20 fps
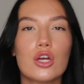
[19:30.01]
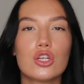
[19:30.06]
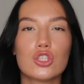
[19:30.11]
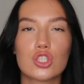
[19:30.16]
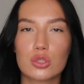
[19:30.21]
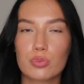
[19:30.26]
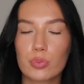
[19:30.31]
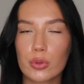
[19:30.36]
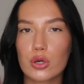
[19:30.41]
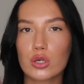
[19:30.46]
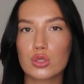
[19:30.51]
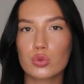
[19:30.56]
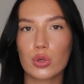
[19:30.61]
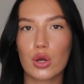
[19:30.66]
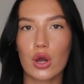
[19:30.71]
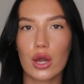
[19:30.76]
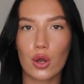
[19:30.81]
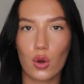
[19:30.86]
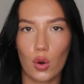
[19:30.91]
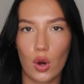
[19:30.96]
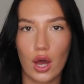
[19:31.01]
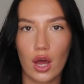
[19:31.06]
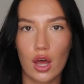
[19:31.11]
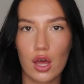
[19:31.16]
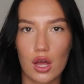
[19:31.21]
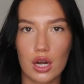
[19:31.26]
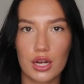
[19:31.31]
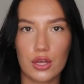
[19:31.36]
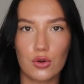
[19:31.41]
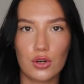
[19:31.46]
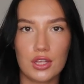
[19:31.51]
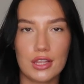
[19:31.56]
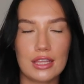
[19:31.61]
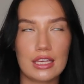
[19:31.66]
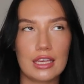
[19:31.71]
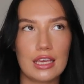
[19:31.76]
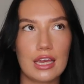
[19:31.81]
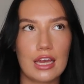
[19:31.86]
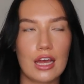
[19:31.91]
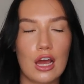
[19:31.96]
just because we're going quite early on in the
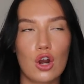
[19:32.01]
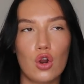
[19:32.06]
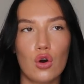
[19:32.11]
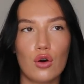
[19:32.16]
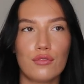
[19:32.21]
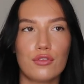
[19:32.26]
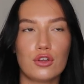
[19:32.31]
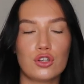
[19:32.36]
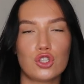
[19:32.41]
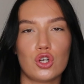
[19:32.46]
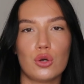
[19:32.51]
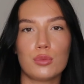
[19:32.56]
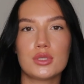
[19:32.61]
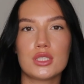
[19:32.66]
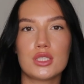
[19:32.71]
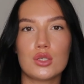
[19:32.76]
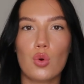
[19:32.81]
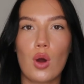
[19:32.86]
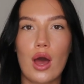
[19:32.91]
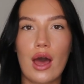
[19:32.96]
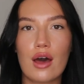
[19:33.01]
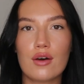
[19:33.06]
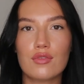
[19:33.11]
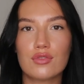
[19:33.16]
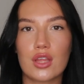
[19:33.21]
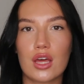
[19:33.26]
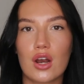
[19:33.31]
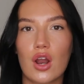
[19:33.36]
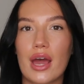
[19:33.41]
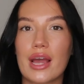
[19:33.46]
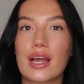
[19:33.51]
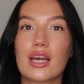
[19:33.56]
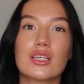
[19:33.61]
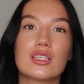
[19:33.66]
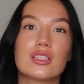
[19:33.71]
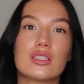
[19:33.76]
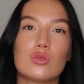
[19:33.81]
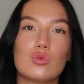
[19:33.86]
year, a lot of the shops still have their like,